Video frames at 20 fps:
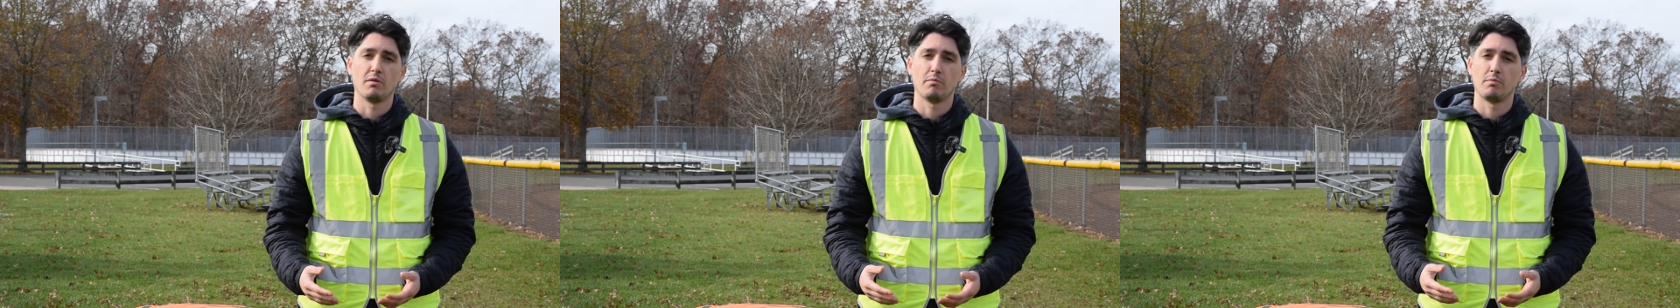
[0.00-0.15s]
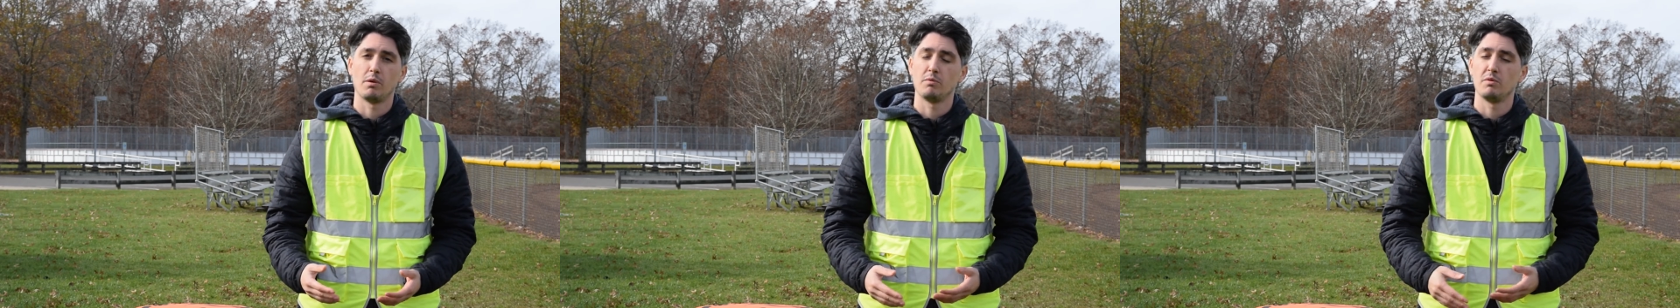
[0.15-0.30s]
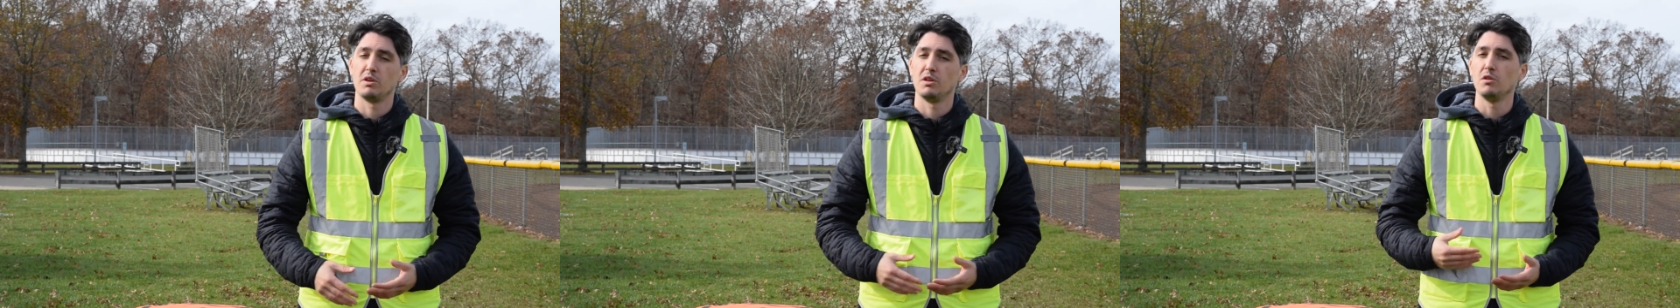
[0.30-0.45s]

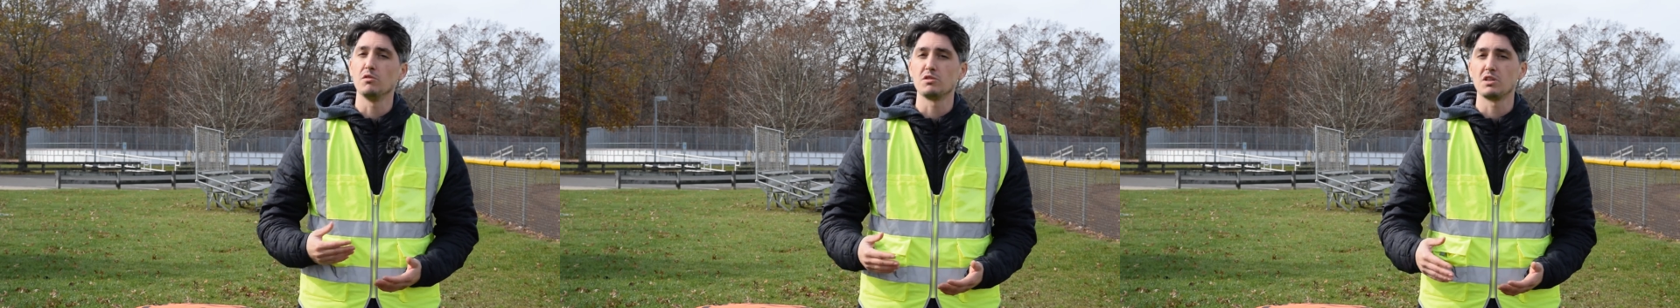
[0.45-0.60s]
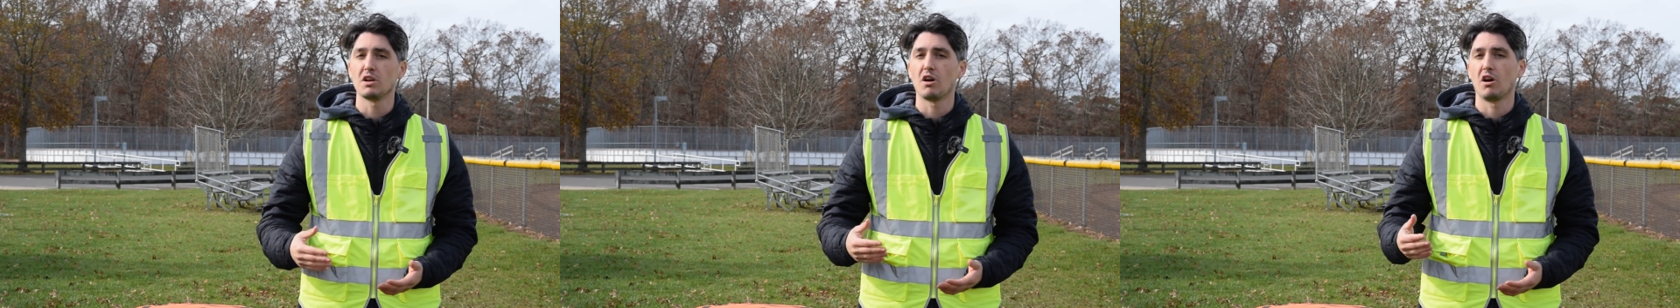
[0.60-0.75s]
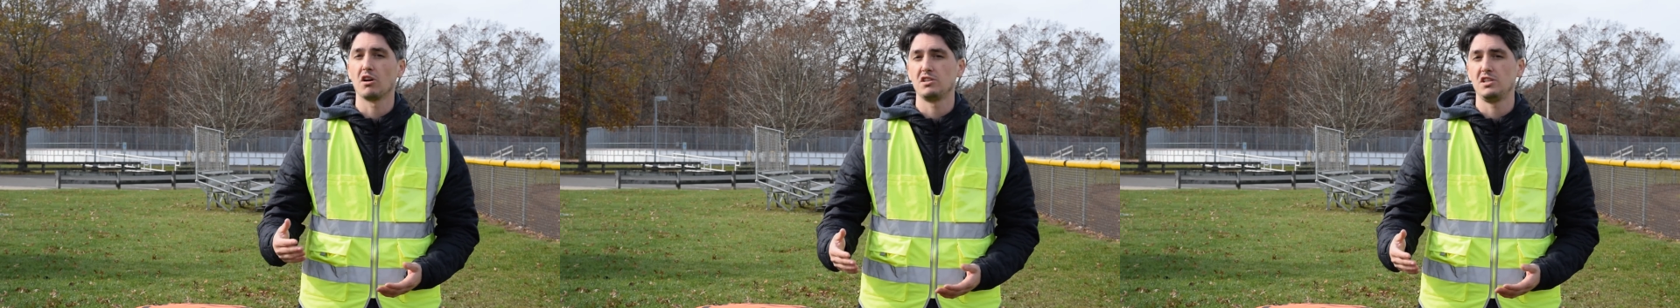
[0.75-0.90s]
but when
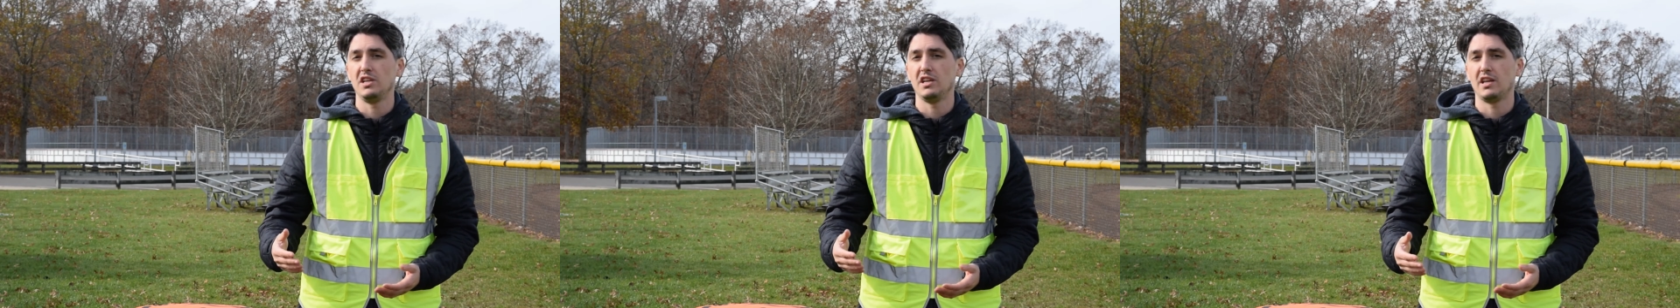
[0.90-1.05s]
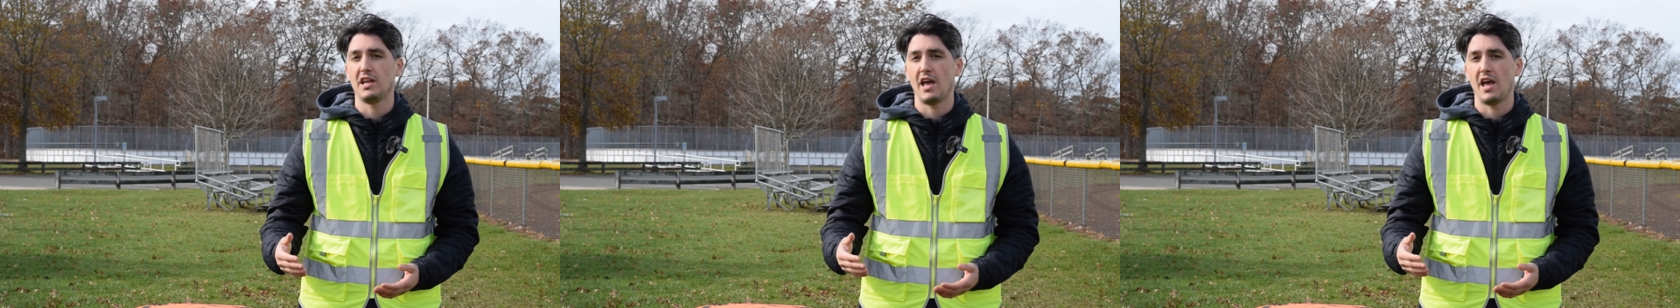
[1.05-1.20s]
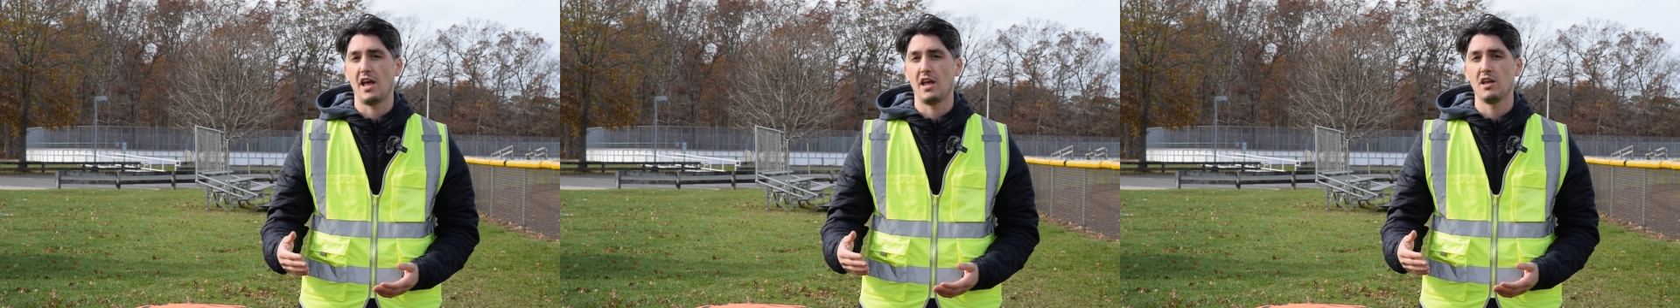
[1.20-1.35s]
using
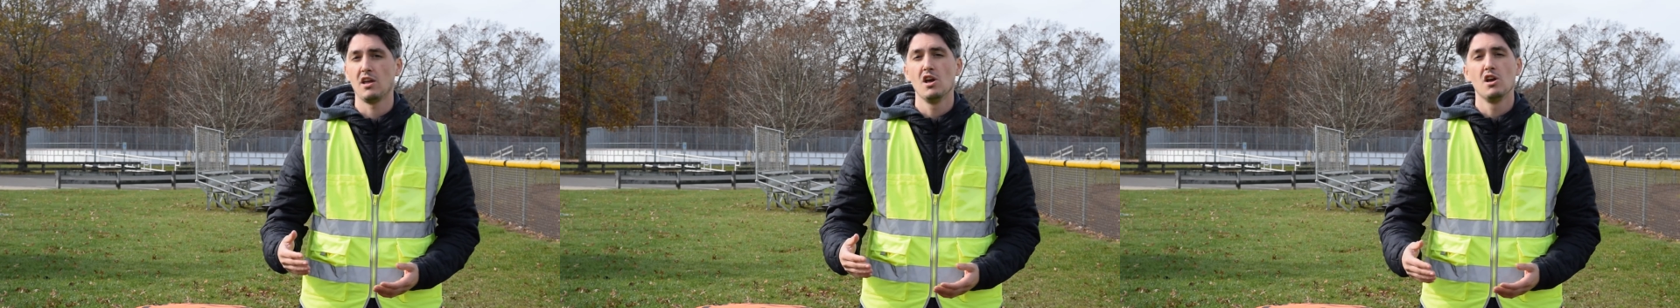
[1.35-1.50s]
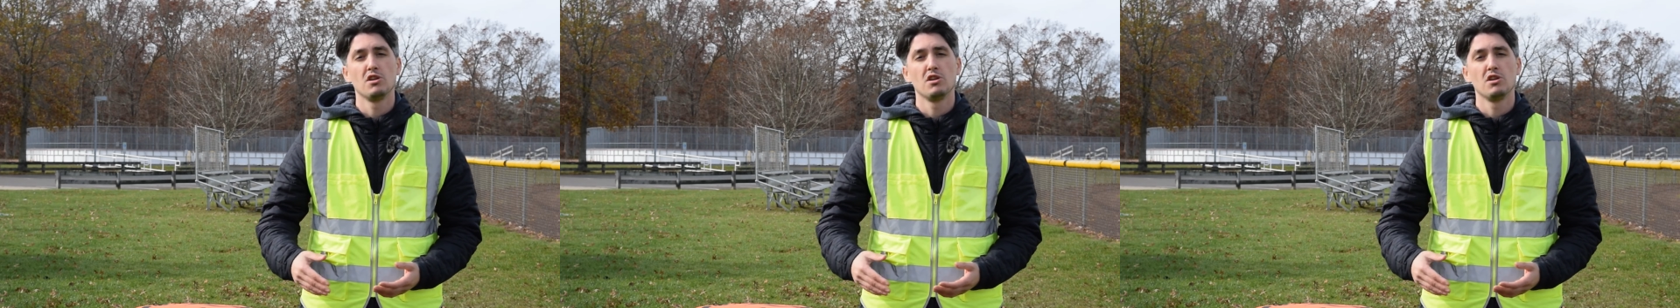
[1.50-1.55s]
RTK,